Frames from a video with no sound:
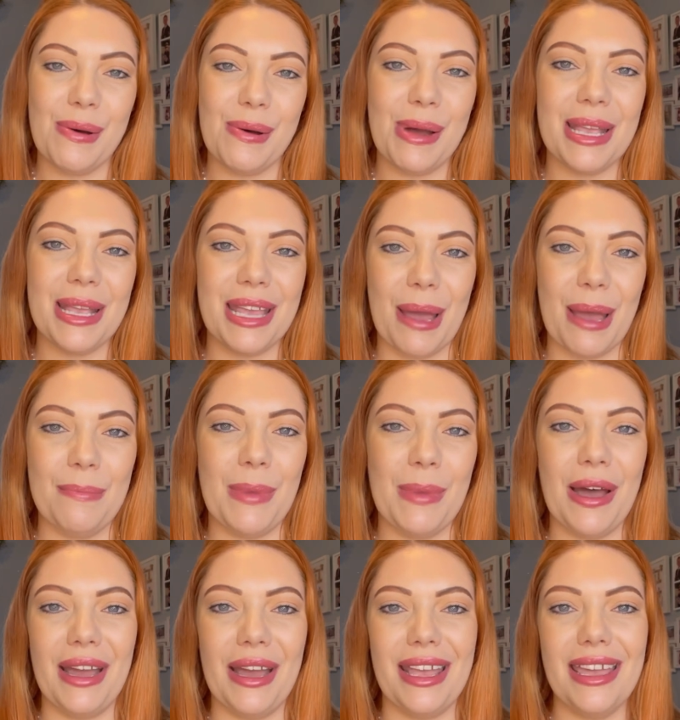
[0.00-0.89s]
I get
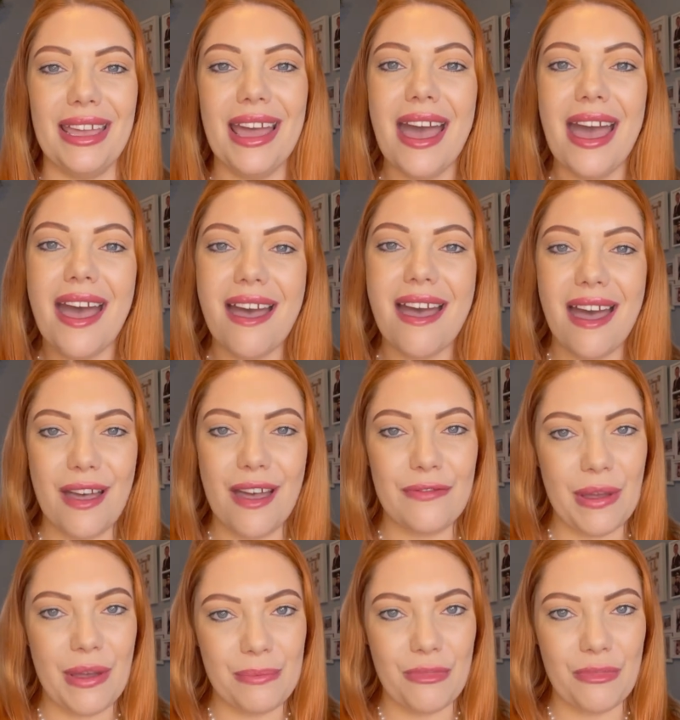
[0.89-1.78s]
my
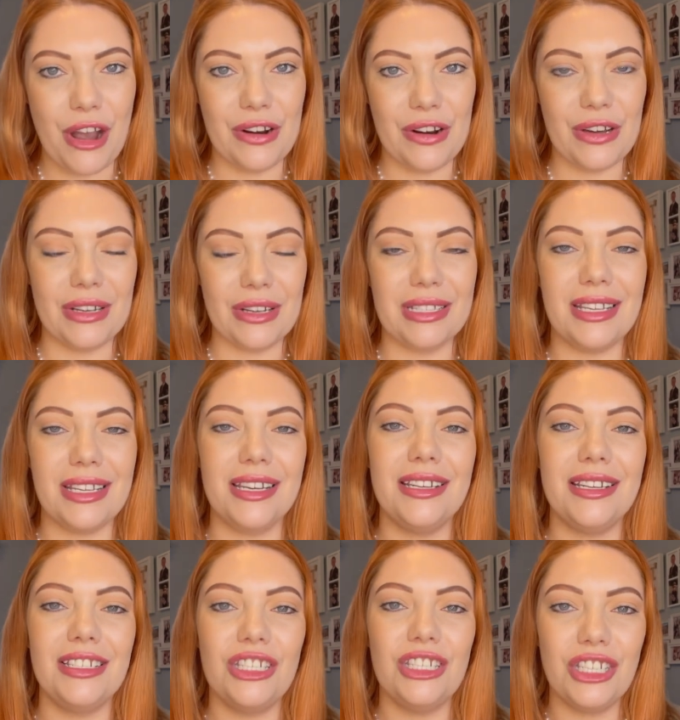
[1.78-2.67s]
FM products
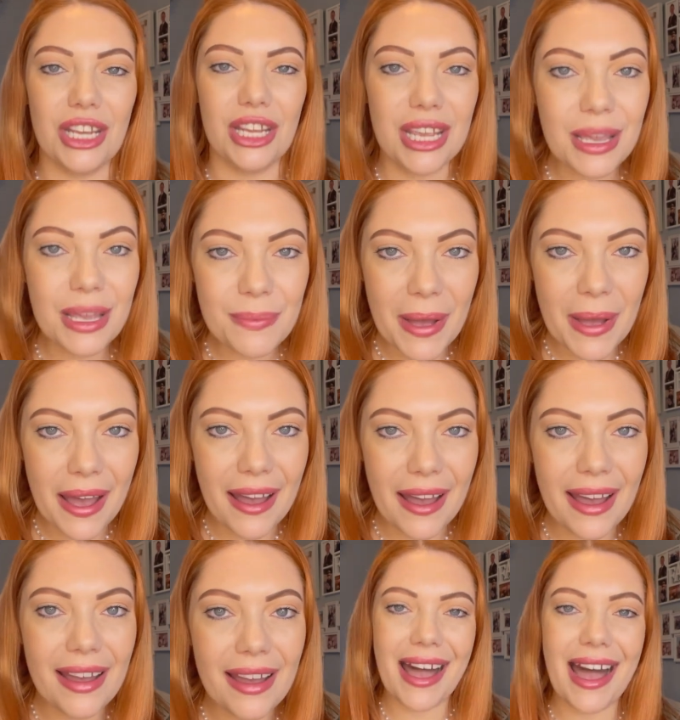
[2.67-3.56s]

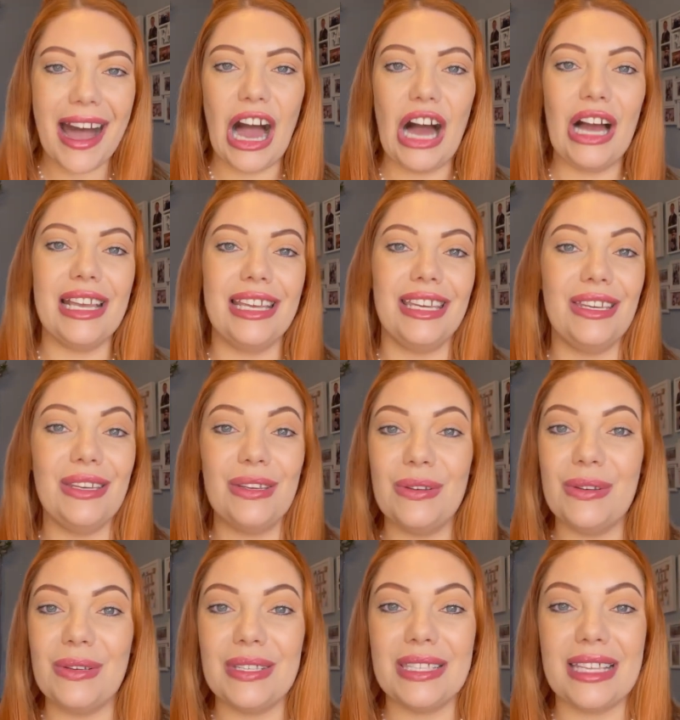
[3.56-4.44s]
cheaper. I
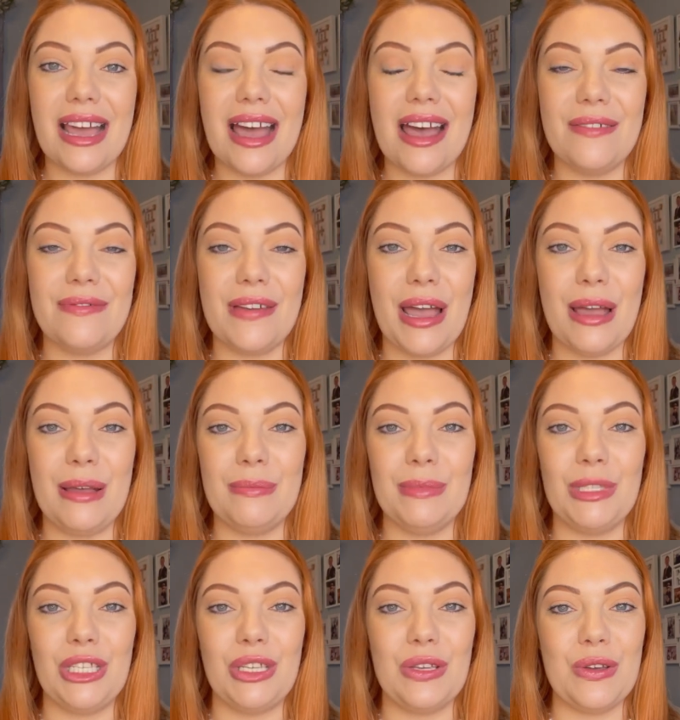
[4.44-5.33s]
use
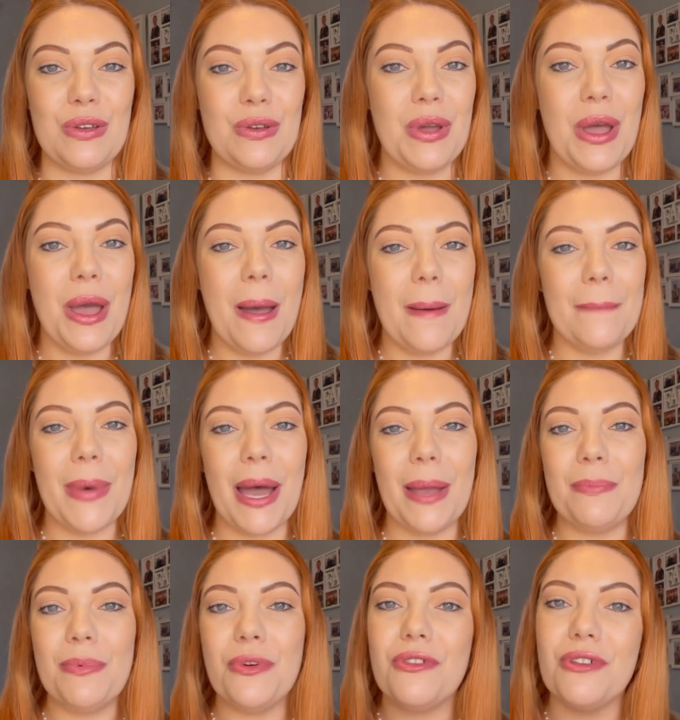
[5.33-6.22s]
FM to buy
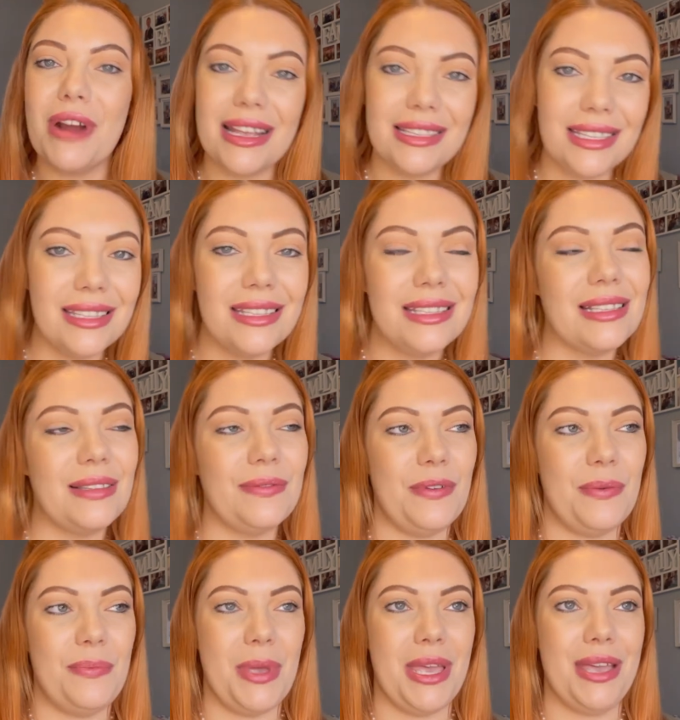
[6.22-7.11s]
presents
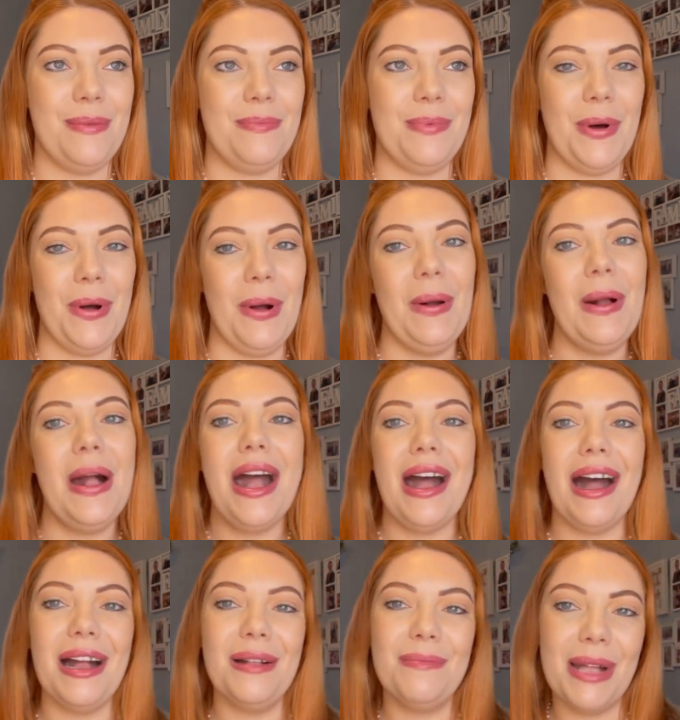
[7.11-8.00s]
for people.
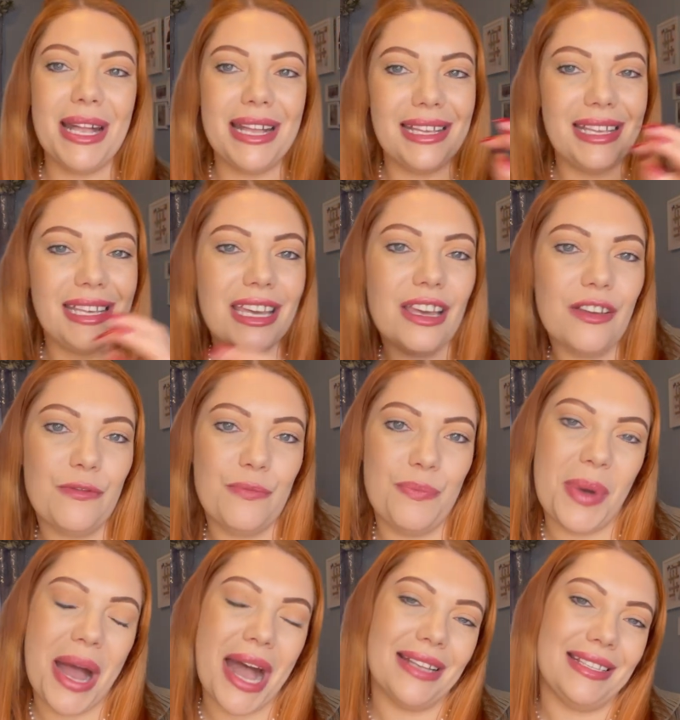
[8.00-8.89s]
I make gift
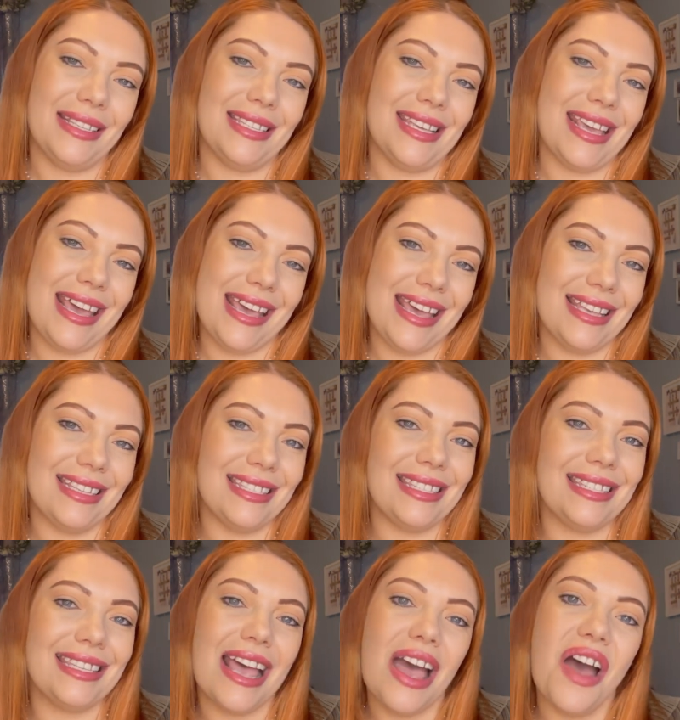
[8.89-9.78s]

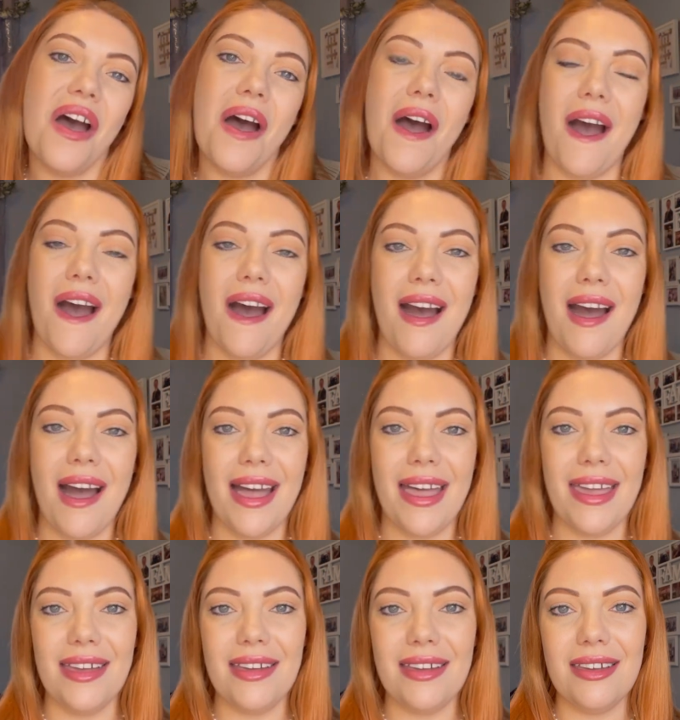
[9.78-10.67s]
baskets.
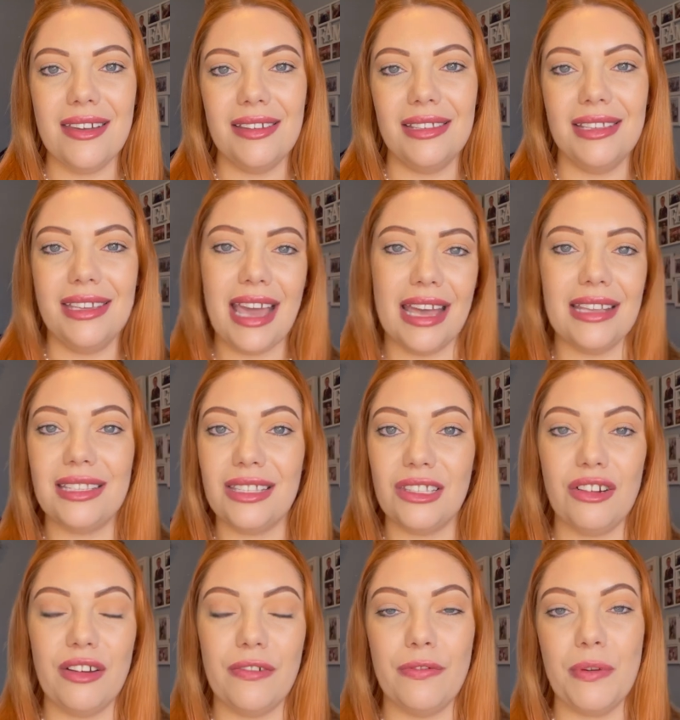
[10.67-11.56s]
I get
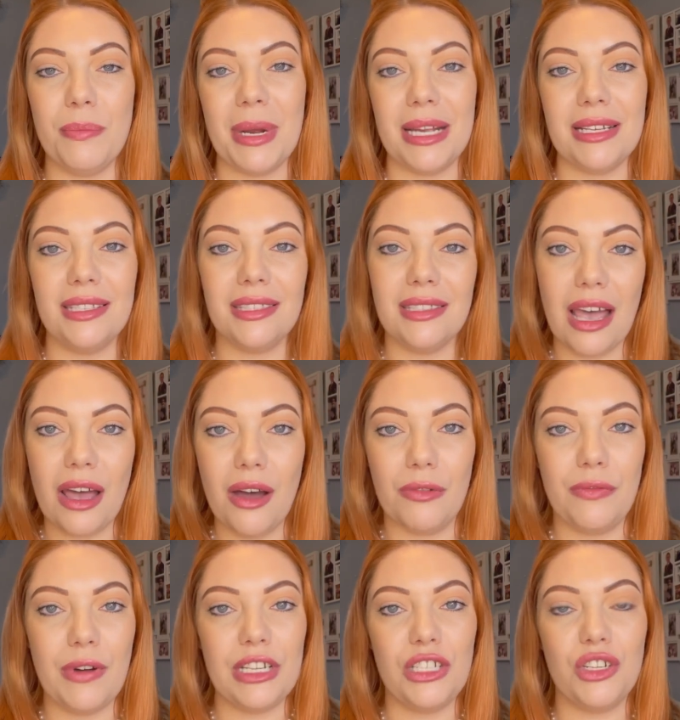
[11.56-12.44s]
stuff for
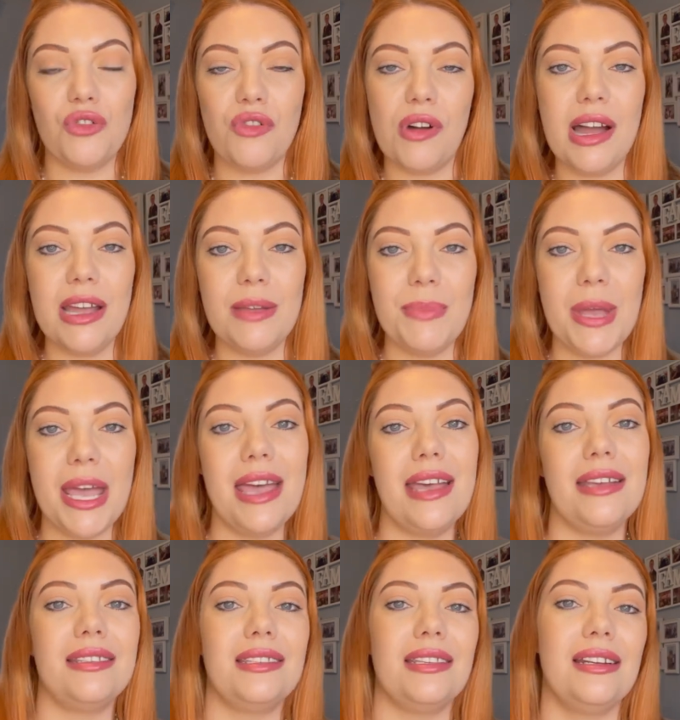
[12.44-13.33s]
myself. I try
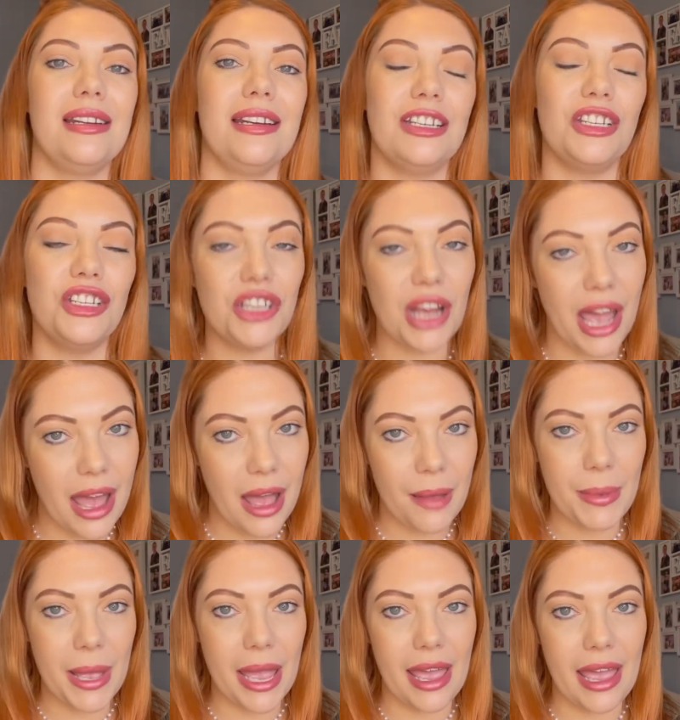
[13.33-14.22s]
bits and I share
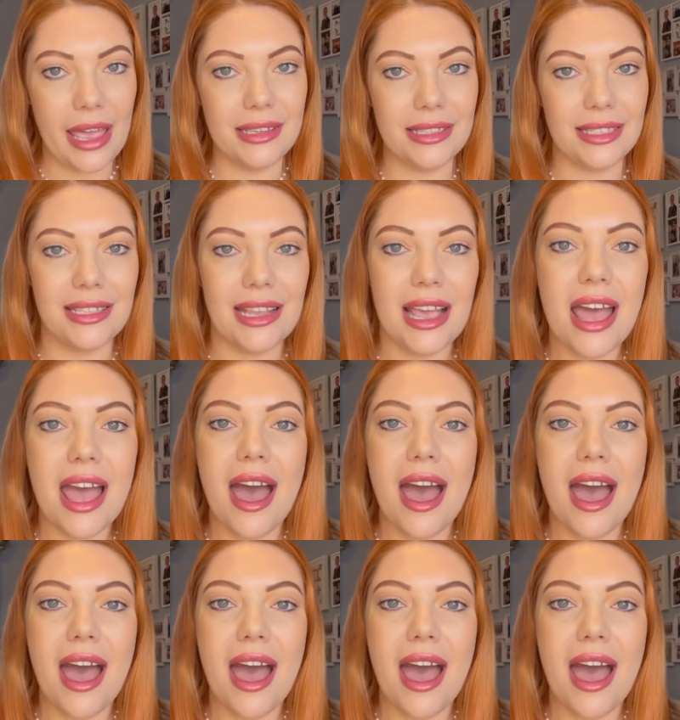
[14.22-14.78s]
bits.